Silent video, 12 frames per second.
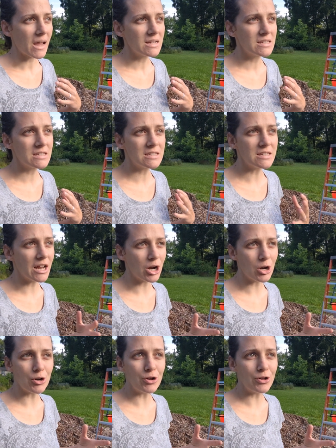
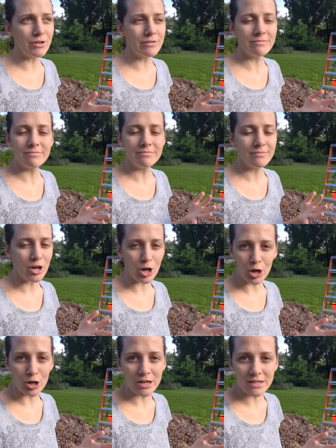sterile
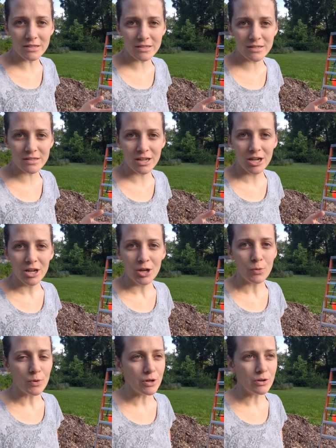occurrence
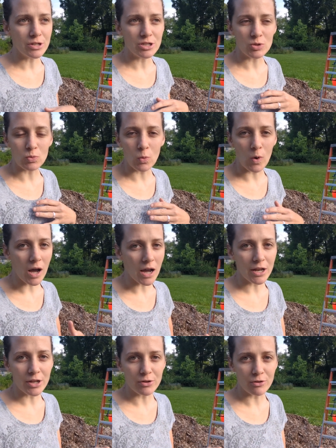where you can just
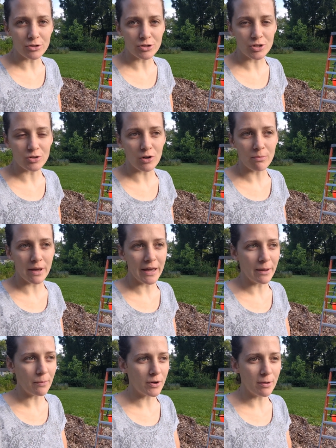walk into the grocery store and buy
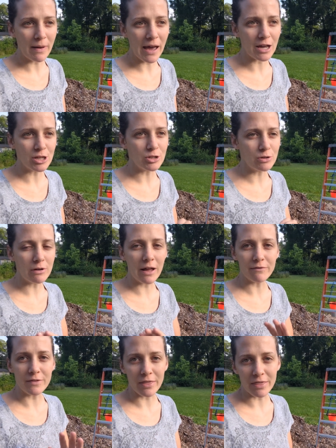it prepackaged. You don't
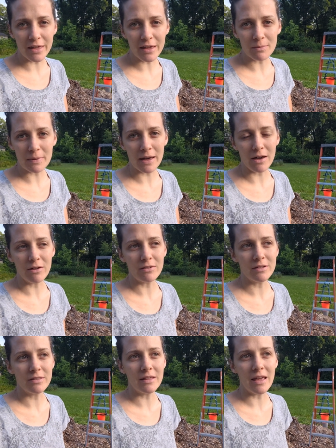have to think
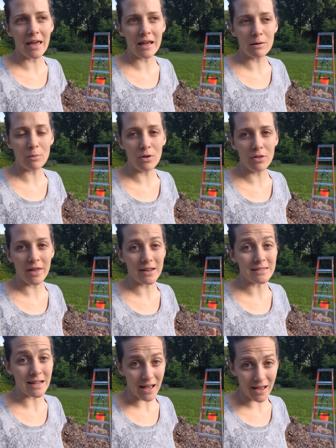about the animal
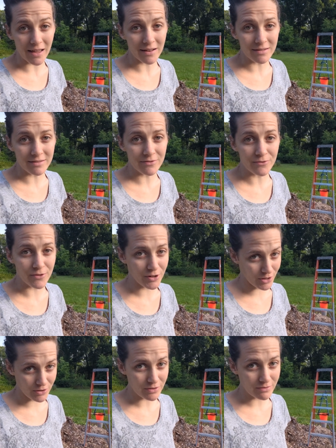that died for
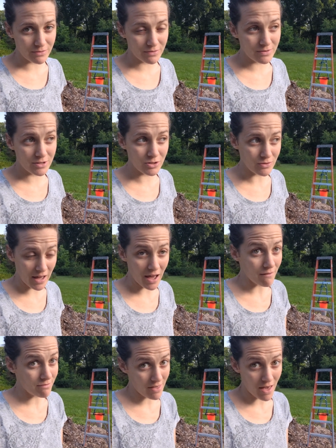you to
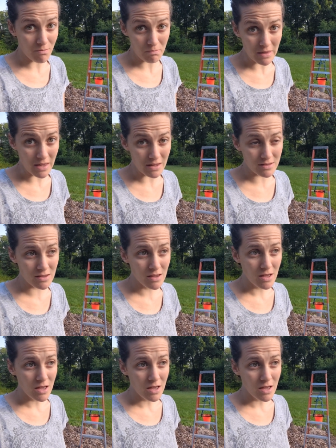have that meat.